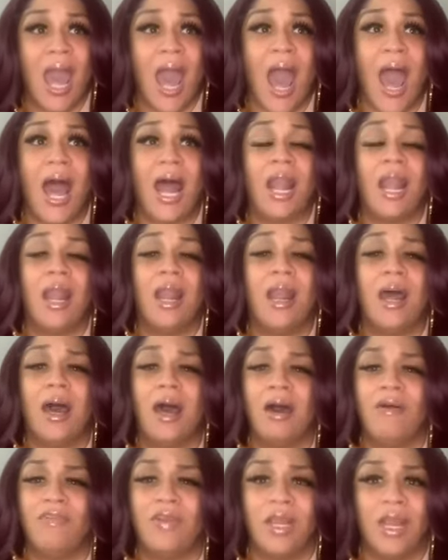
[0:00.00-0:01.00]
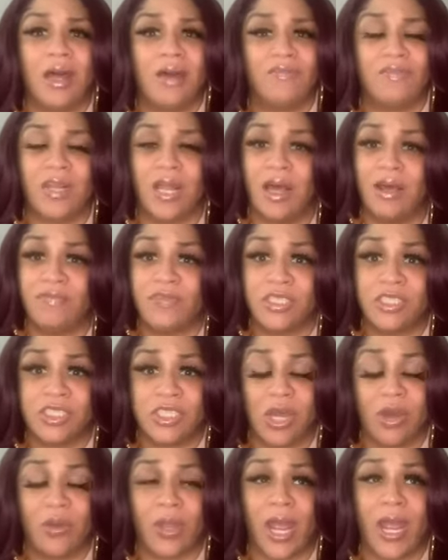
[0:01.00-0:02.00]
I love this
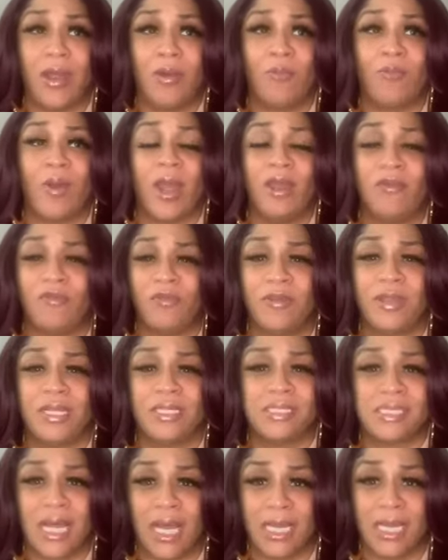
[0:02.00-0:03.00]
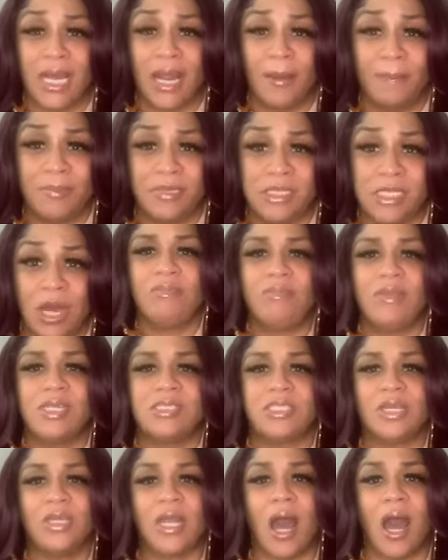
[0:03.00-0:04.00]
show. Can't wait for the second episode.
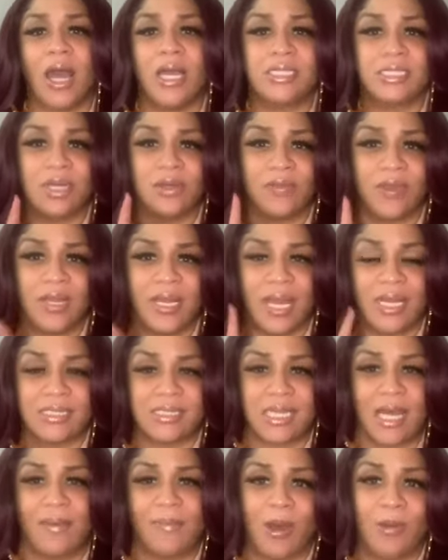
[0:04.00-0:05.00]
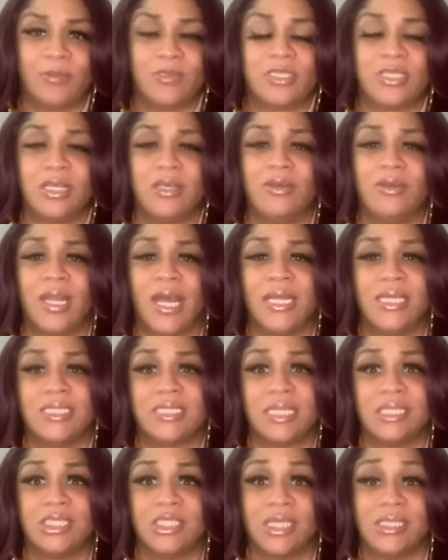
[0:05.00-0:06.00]
So y'all, until the next time, I will see you
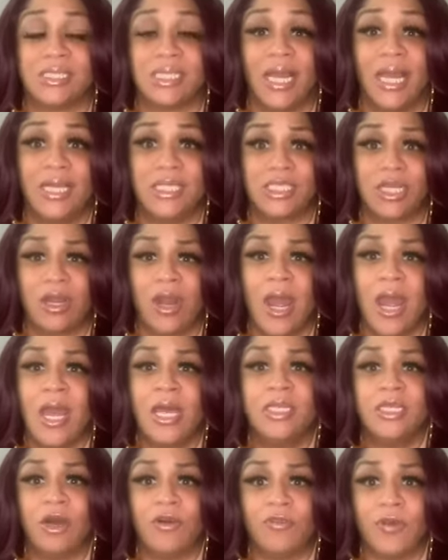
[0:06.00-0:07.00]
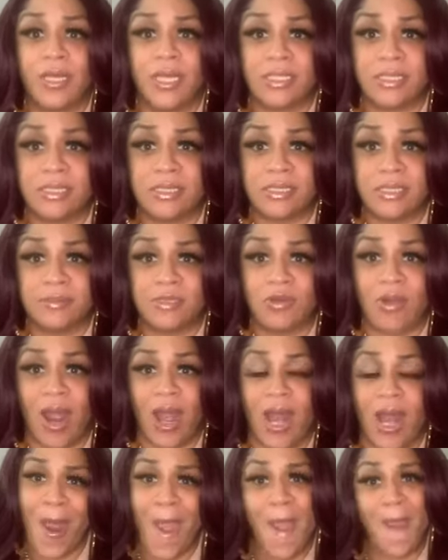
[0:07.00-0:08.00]
ladies and gents later. Don't forget to
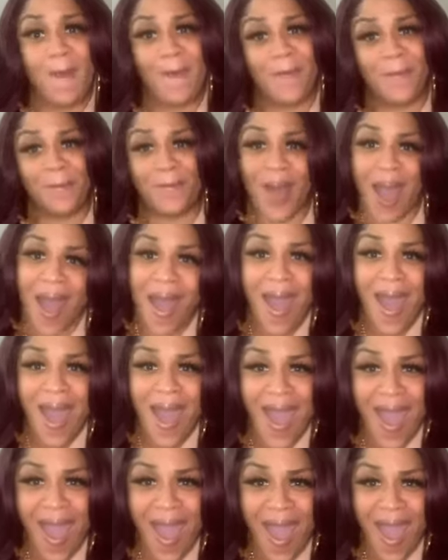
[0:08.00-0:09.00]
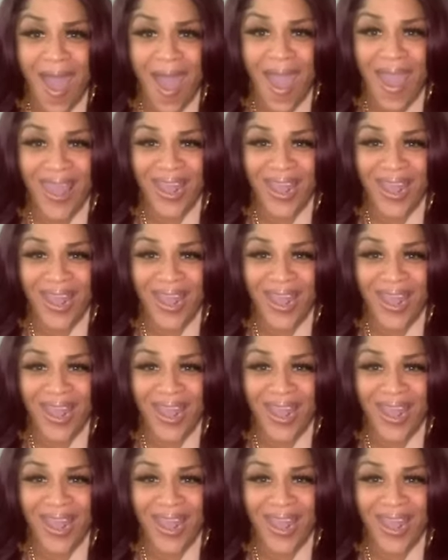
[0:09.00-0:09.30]
subscribe. Bye.